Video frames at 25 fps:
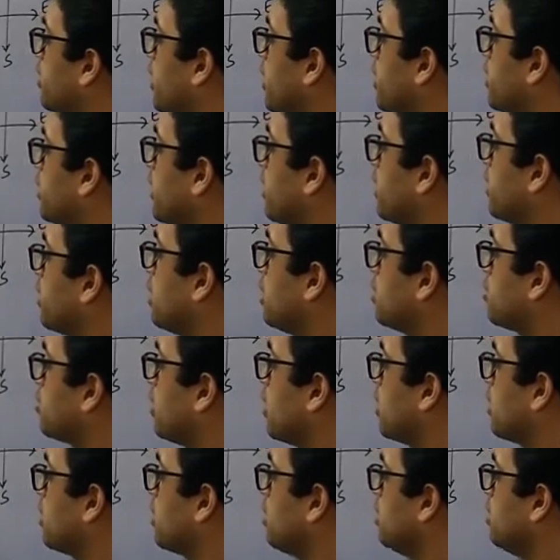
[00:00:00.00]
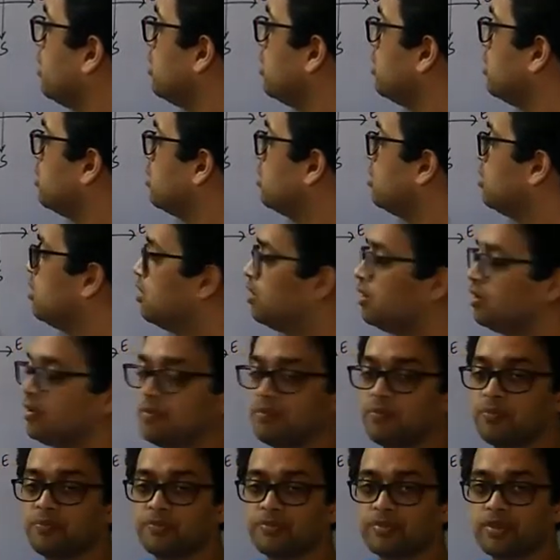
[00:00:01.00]
right angle triangle?
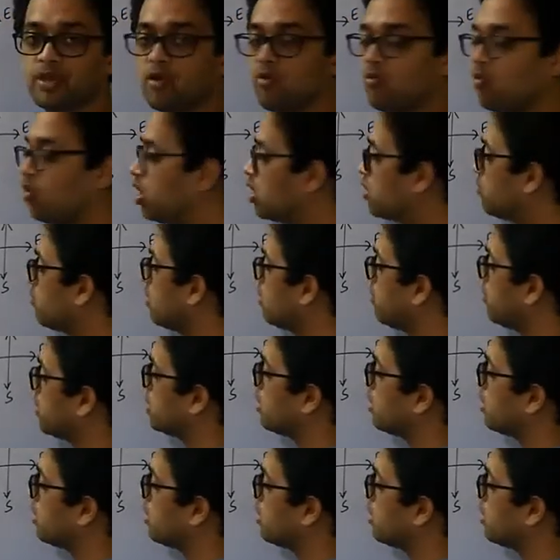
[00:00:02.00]
Now what will be